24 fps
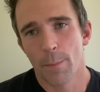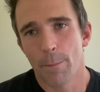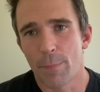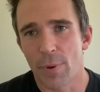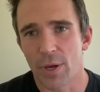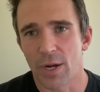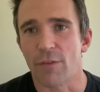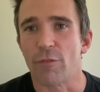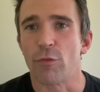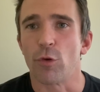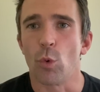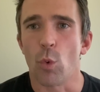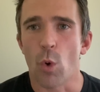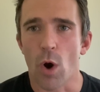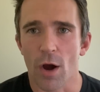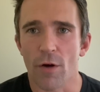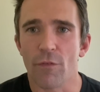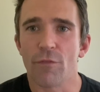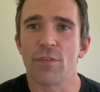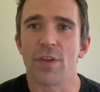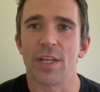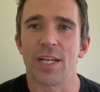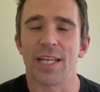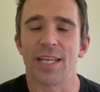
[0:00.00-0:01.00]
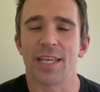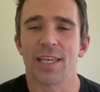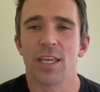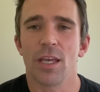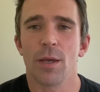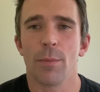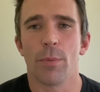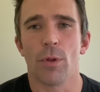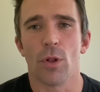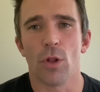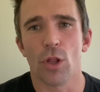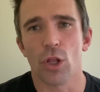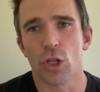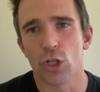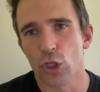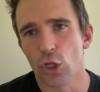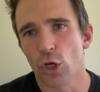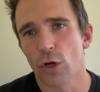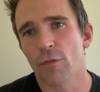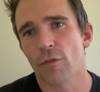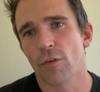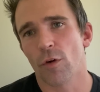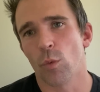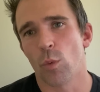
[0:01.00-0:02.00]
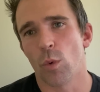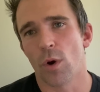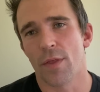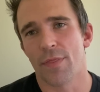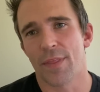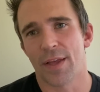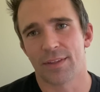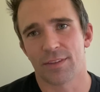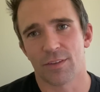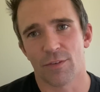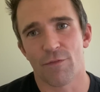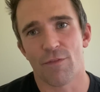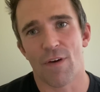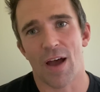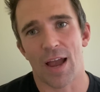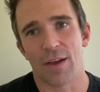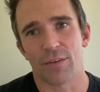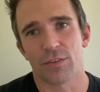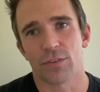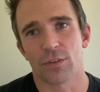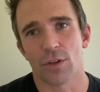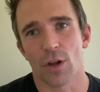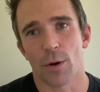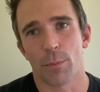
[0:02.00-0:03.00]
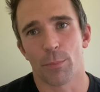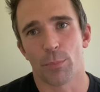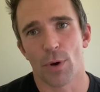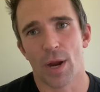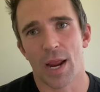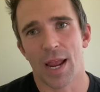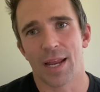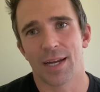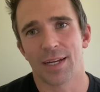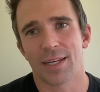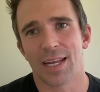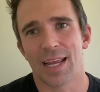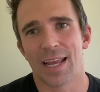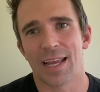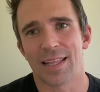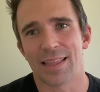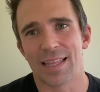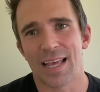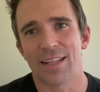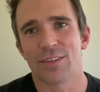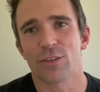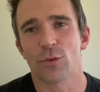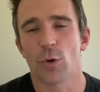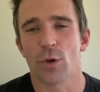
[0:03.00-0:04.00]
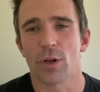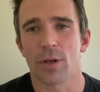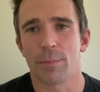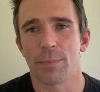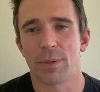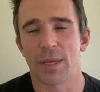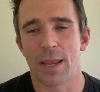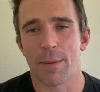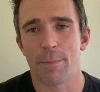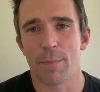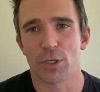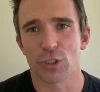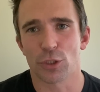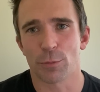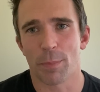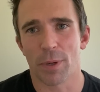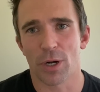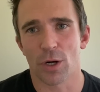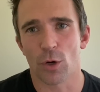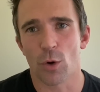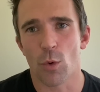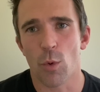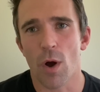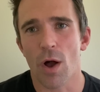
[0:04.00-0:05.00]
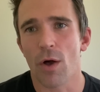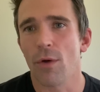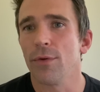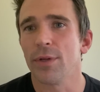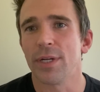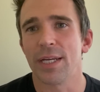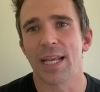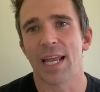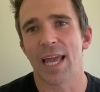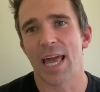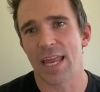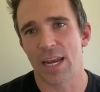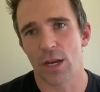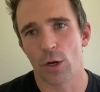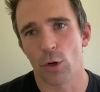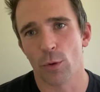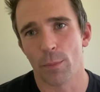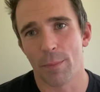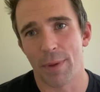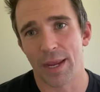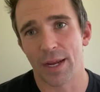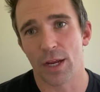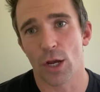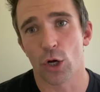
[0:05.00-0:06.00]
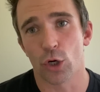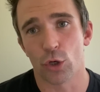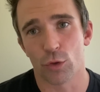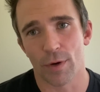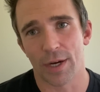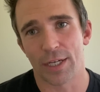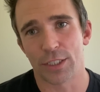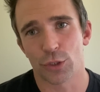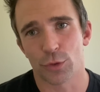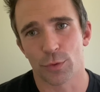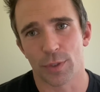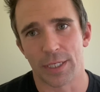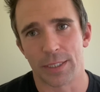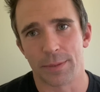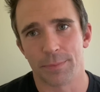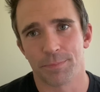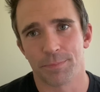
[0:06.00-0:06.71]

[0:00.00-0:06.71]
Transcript: But if you are feeding kibble, look for one that's a 5-star brand, and that's going to be a much better quality and it will make a great treat.